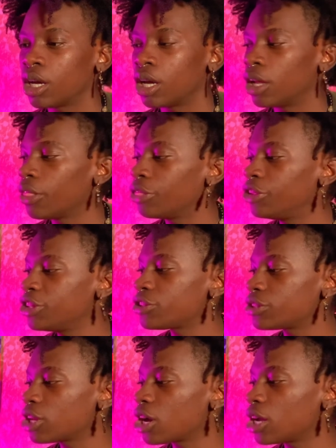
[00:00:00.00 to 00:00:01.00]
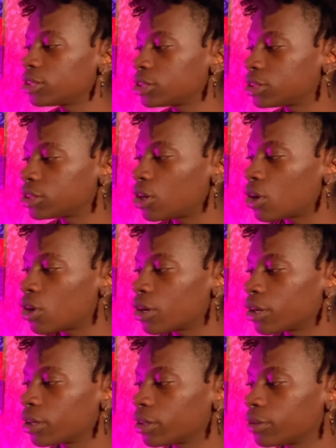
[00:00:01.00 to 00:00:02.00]
these thoughts
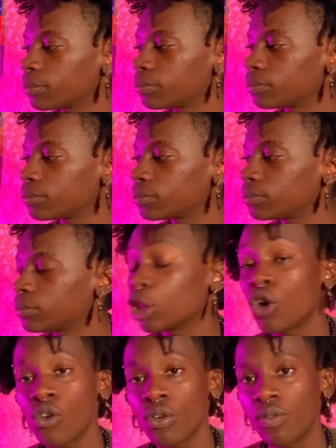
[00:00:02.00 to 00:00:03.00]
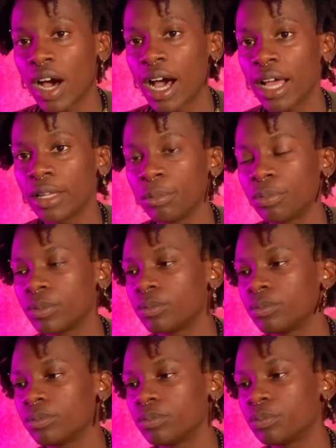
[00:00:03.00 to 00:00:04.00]
are low vibe,
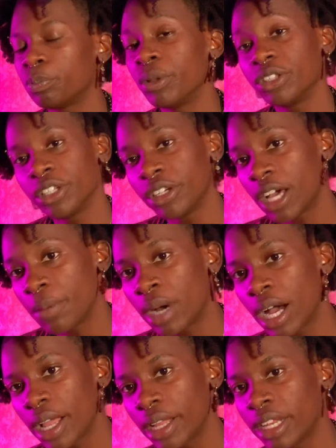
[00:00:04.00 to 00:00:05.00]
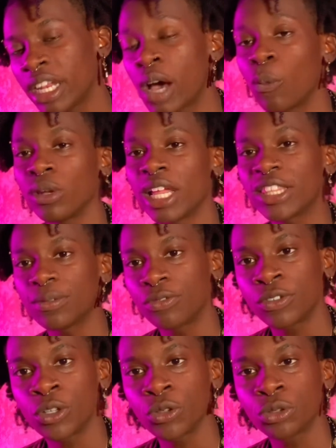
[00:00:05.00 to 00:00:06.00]
but they're not mine, and I will let them
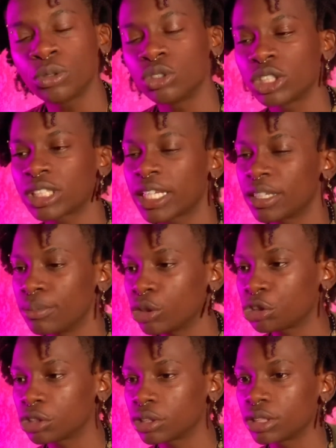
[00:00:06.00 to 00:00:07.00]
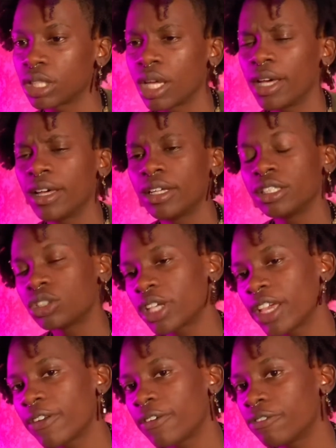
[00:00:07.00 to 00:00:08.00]
flow through, just like emotions. It's
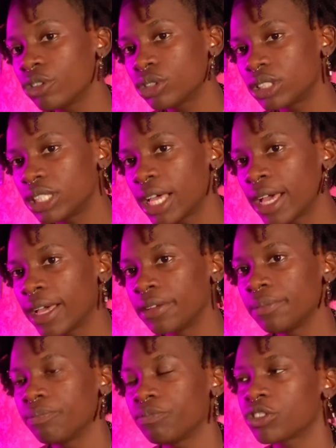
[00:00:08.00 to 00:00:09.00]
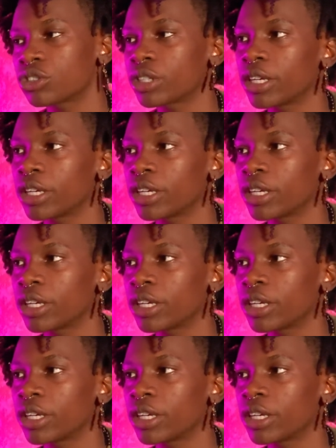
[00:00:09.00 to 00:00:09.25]
okay to feel sad. It's okay to